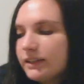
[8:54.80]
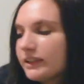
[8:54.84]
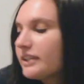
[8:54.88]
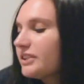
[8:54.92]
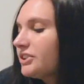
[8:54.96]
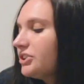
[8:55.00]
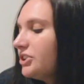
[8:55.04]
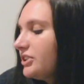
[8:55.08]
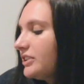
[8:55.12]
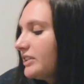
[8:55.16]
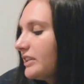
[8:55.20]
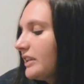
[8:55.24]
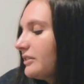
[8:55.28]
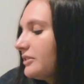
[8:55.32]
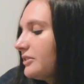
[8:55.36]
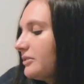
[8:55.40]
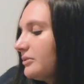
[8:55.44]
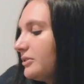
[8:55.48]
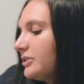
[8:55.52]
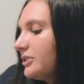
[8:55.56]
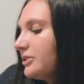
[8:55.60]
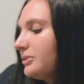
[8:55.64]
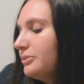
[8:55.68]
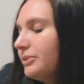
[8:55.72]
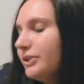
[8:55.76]
Which is
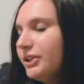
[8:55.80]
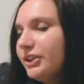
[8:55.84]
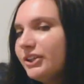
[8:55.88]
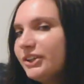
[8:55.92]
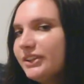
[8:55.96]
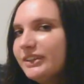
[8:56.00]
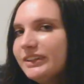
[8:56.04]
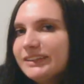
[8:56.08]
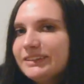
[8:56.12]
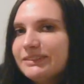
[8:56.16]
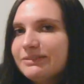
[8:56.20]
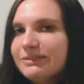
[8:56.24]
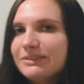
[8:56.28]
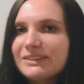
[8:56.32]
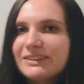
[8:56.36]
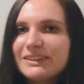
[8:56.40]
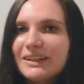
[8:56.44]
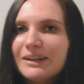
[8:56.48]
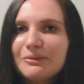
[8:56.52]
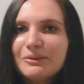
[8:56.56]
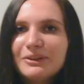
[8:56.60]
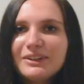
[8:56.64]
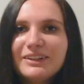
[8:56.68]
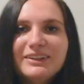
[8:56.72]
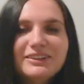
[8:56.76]
sounds weird, this is
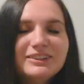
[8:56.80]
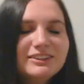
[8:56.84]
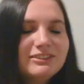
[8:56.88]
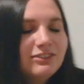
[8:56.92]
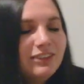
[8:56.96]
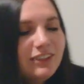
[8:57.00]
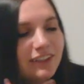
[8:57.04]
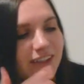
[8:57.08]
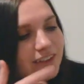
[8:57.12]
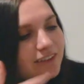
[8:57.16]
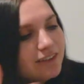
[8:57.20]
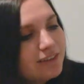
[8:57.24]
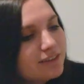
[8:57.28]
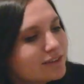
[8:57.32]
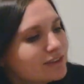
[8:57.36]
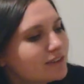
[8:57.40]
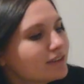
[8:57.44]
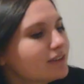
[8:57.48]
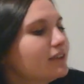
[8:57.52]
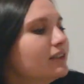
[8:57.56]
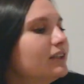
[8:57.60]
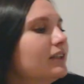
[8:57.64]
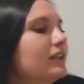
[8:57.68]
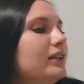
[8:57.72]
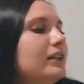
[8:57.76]
not one of those videos.
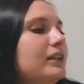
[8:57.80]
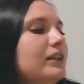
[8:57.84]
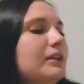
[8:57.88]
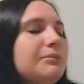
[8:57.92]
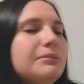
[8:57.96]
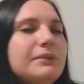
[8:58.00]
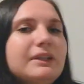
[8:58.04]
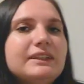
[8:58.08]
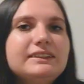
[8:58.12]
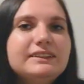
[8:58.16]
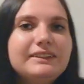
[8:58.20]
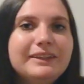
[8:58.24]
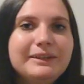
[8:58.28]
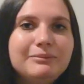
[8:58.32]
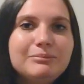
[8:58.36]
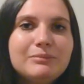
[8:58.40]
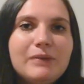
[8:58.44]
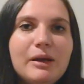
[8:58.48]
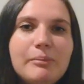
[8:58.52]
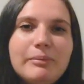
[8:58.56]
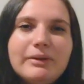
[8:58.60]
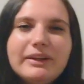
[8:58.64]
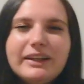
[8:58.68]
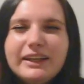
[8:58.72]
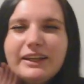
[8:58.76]
That's like
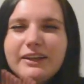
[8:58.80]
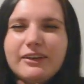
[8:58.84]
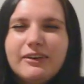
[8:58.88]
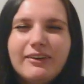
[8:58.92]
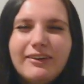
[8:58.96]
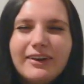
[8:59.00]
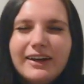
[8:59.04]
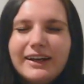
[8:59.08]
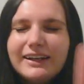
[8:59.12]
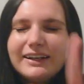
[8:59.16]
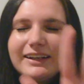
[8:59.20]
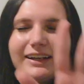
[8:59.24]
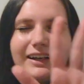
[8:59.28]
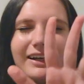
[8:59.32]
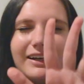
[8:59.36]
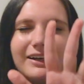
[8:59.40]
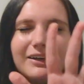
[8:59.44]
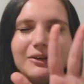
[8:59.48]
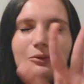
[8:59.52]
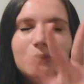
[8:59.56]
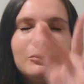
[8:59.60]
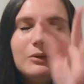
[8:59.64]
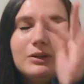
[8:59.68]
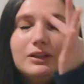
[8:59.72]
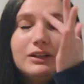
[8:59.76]
my plan right
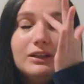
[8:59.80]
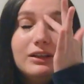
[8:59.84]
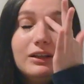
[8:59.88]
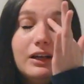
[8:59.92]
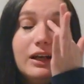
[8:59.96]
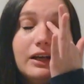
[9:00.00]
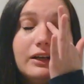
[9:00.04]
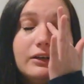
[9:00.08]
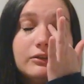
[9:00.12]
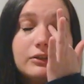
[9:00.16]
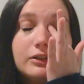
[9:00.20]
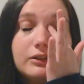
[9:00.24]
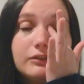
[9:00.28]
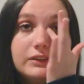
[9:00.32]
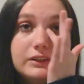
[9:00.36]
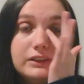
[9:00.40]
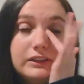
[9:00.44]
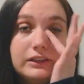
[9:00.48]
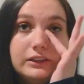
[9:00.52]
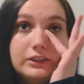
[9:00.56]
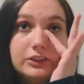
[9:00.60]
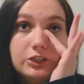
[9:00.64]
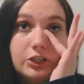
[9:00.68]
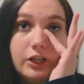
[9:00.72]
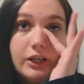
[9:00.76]
now. I don't know if it's
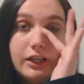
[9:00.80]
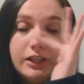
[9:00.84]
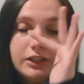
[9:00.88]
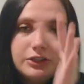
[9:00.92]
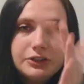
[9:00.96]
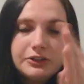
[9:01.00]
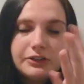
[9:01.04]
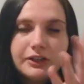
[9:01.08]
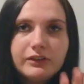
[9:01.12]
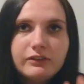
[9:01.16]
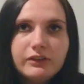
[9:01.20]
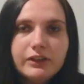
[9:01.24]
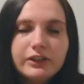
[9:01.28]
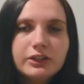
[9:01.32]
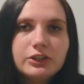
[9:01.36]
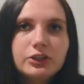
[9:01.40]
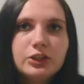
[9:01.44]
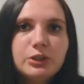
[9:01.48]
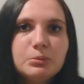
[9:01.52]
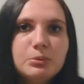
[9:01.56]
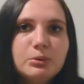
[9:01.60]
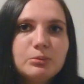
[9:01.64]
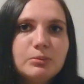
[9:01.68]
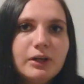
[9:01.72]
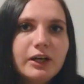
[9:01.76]
gonna change, I'm gonna look at
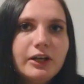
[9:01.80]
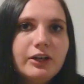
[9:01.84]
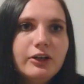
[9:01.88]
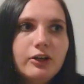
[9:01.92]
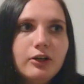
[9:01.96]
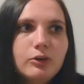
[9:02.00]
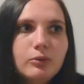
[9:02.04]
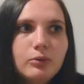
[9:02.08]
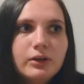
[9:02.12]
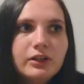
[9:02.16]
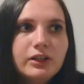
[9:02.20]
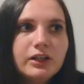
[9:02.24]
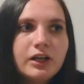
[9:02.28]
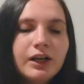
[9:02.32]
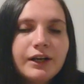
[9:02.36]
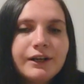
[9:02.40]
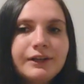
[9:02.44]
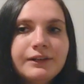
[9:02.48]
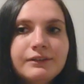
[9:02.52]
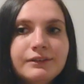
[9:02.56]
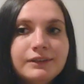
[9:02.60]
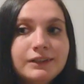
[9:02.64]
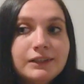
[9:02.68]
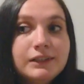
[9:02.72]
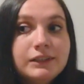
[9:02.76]
triple minor or whatnot.
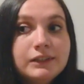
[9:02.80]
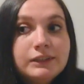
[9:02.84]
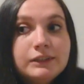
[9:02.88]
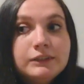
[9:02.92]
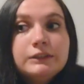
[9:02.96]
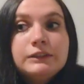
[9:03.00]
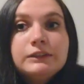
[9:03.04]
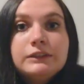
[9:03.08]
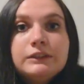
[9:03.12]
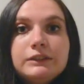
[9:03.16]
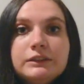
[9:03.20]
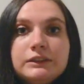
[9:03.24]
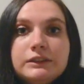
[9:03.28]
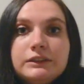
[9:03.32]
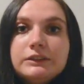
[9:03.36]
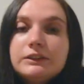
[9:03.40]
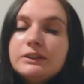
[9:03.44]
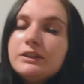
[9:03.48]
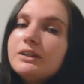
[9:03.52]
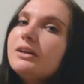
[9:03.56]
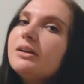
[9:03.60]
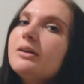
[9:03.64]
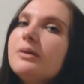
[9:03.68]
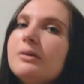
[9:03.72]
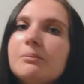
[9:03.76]

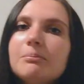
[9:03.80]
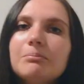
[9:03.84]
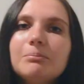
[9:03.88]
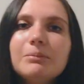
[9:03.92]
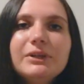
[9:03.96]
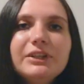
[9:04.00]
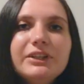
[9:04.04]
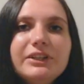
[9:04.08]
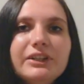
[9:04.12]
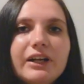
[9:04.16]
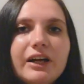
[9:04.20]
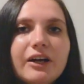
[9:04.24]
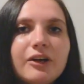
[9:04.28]
But you